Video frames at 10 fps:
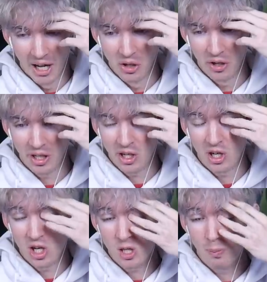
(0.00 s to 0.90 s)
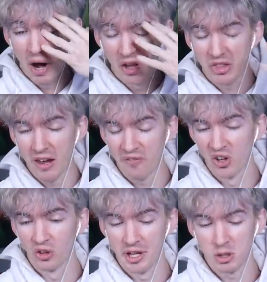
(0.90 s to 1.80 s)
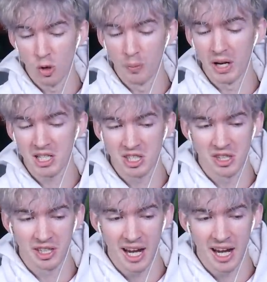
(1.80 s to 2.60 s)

I literally could have just bought that for less Robux in the